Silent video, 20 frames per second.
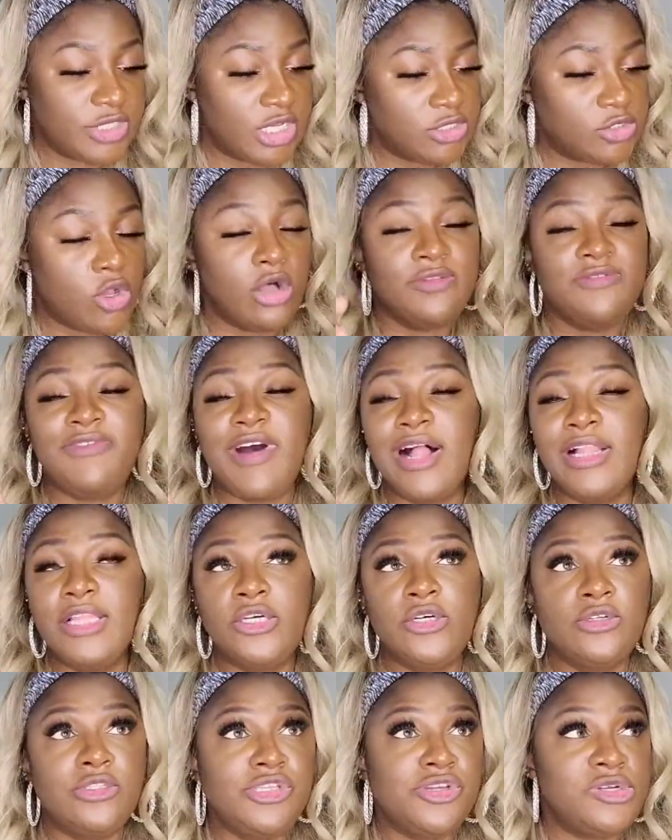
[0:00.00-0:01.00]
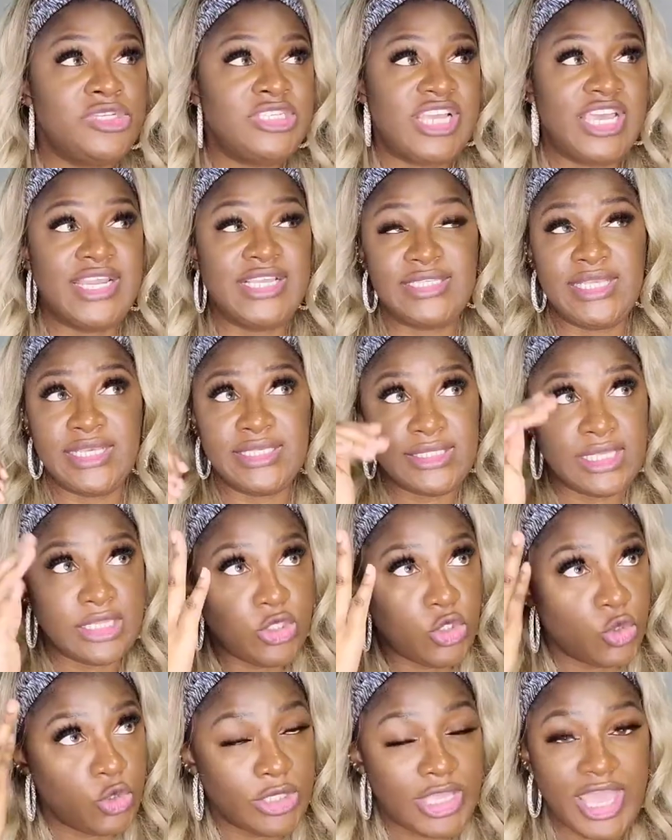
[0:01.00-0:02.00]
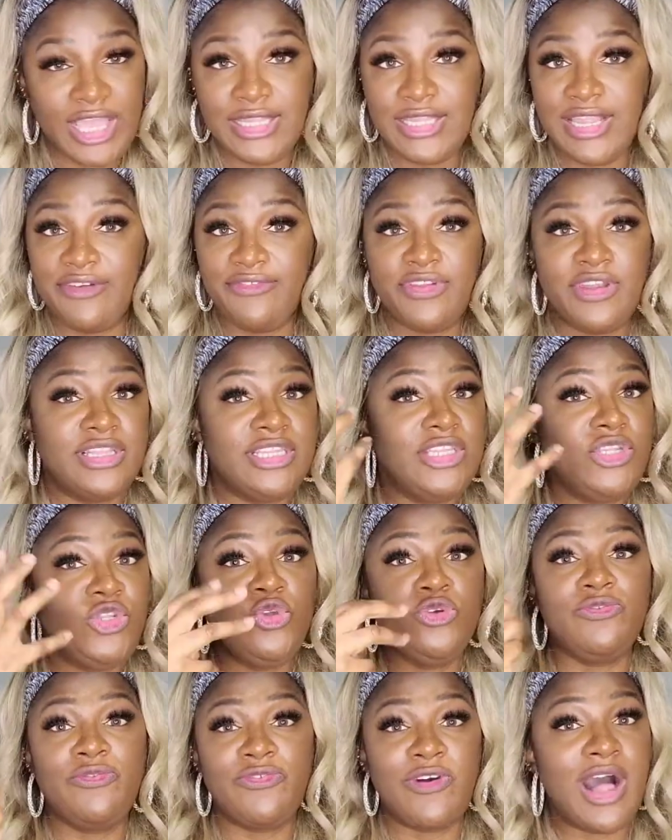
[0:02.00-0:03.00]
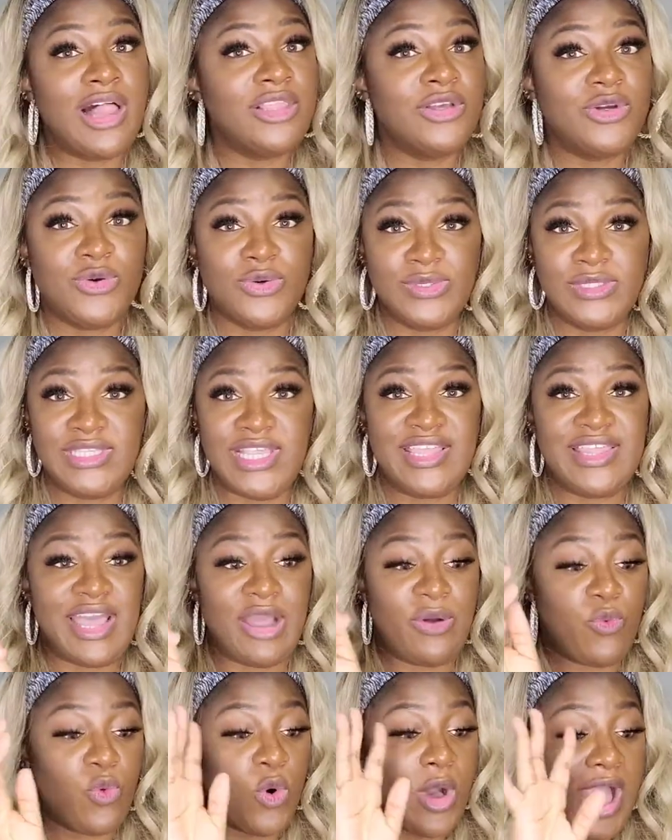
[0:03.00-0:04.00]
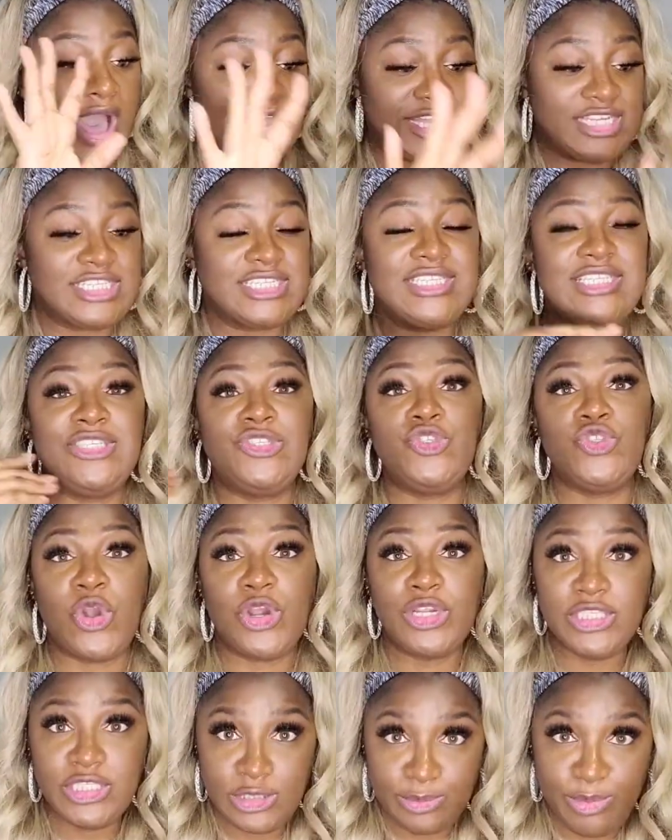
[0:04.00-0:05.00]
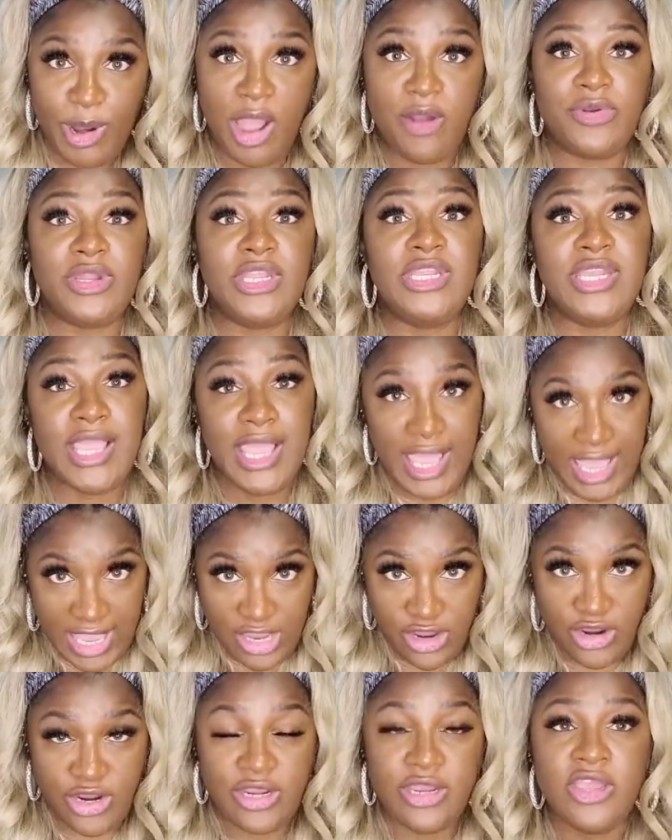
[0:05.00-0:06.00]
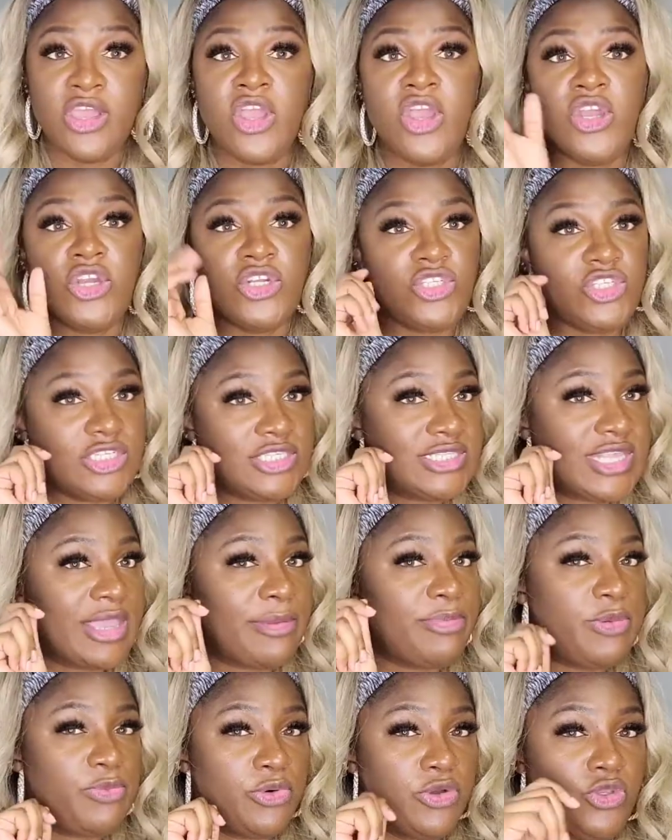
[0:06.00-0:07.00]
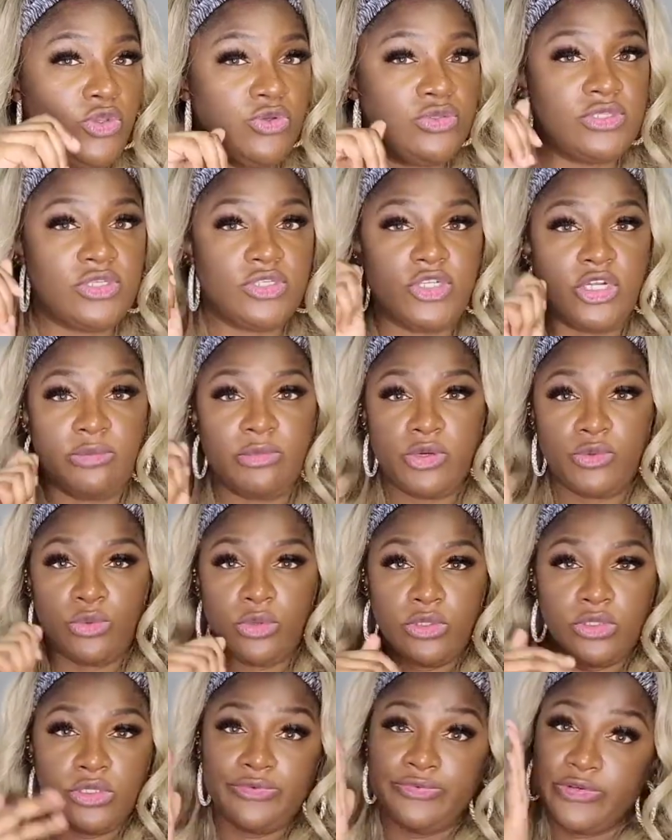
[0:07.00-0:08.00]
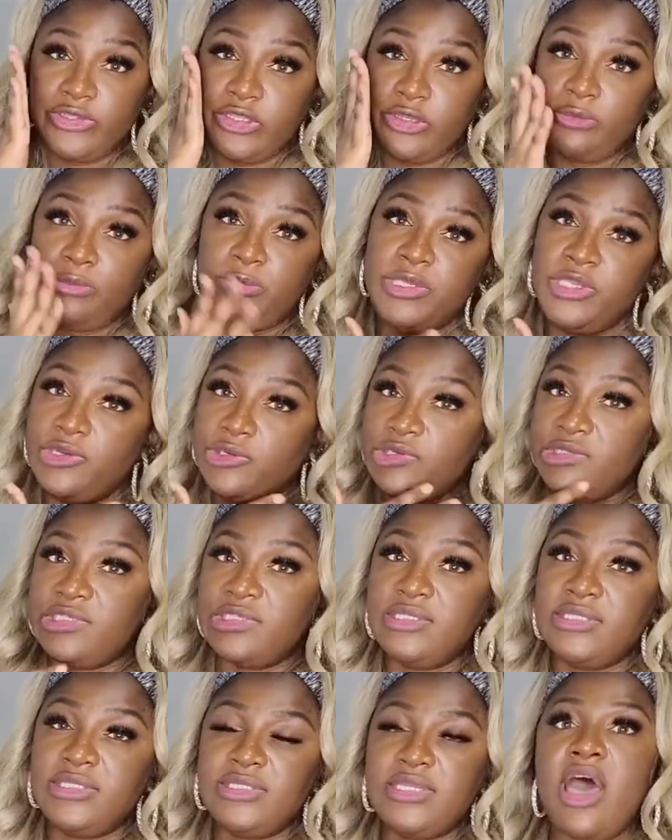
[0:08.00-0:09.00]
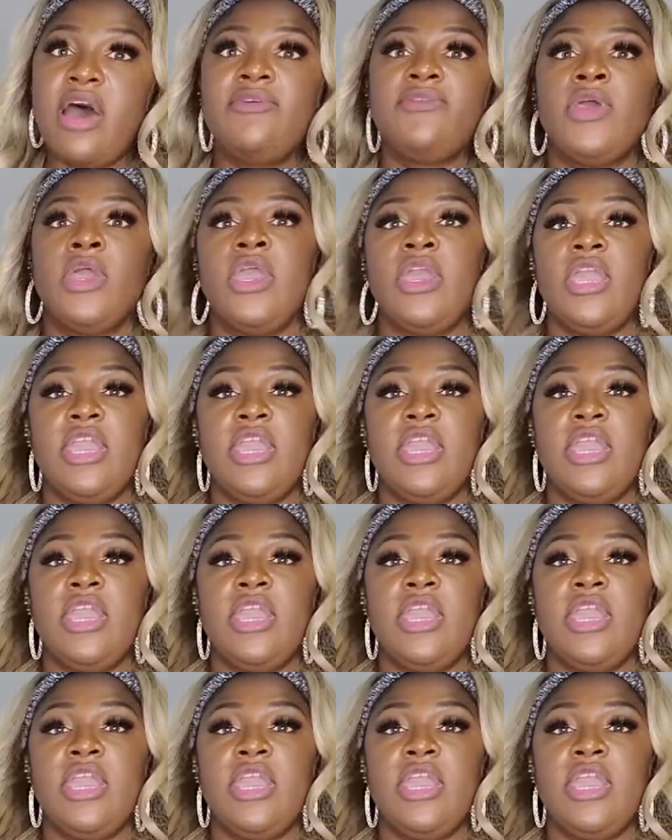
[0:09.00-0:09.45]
It's called follicle neogenesis, and you'll get definitely new follicles there that will actually start sprouting hair, just like people use a derma roller for their beards and stuff.